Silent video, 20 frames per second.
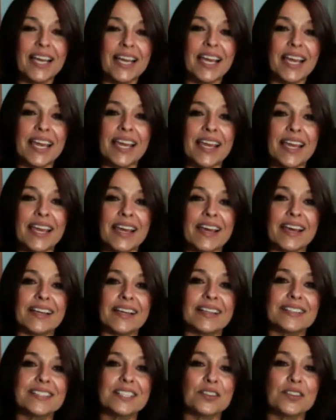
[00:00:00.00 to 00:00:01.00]

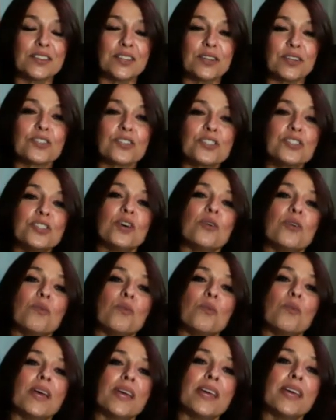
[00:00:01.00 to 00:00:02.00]
And there's no
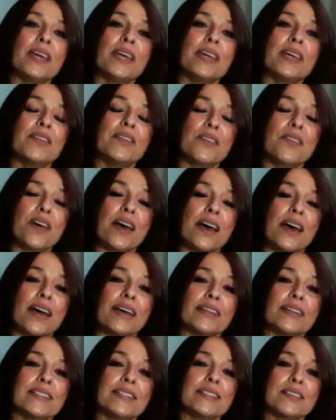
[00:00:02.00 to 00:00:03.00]
way
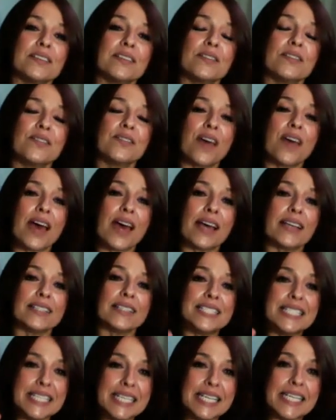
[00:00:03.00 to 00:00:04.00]
that that
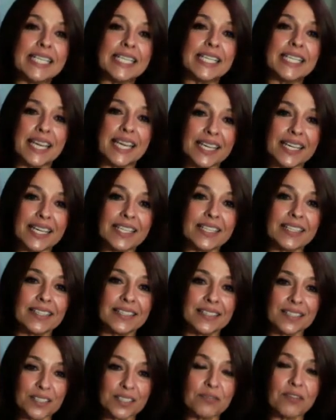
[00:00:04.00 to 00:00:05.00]
DNA
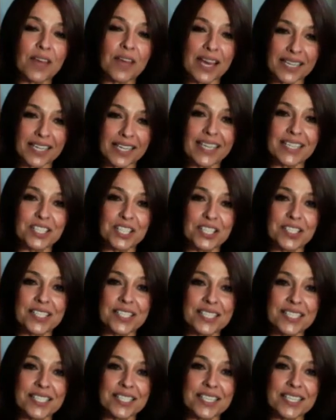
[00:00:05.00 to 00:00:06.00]
of that
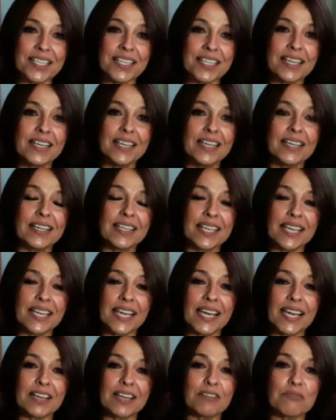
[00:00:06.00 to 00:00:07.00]
agency
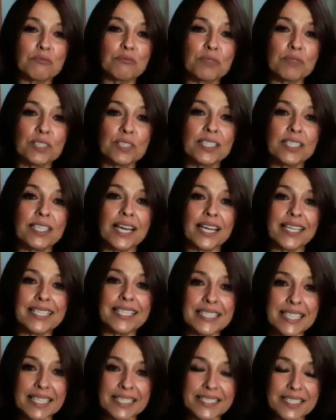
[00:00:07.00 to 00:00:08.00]
can really
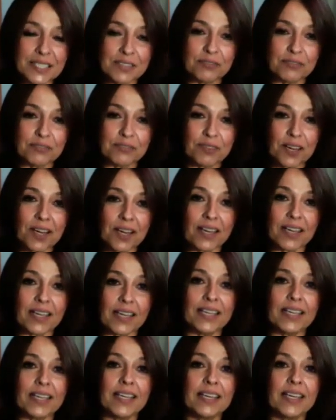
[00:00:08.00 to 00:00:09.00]

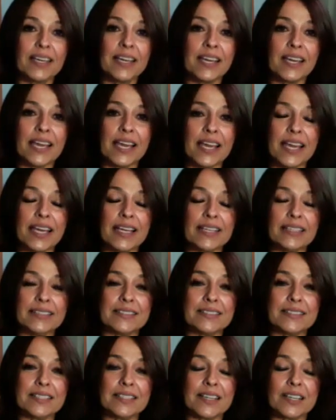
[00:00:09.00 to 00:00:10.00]
identify
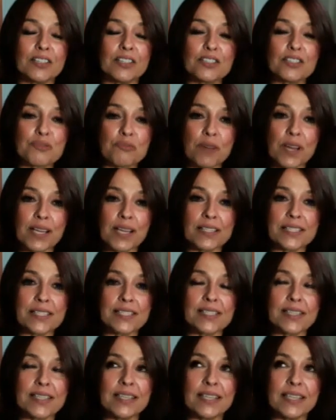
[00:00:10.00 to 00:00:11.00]
and
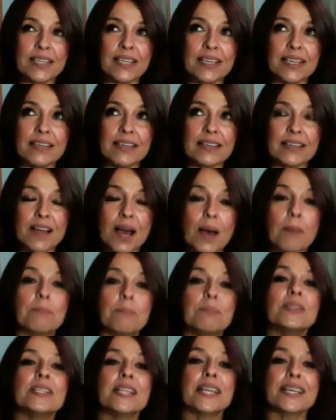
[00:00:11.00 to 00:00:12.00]
address the
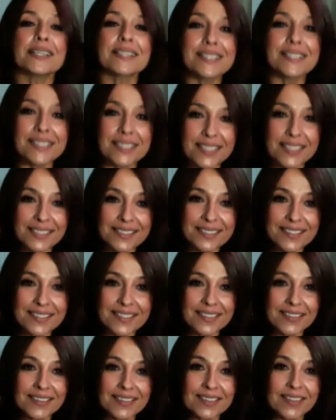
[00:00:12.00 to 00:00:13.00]

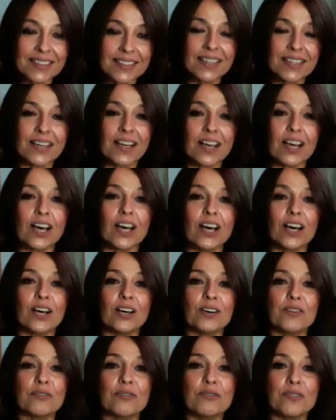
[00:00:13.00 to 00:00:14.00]
complexities
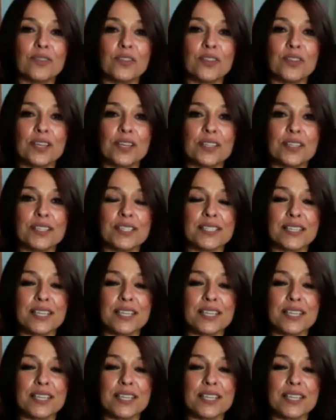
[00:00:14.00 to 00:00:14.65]
of this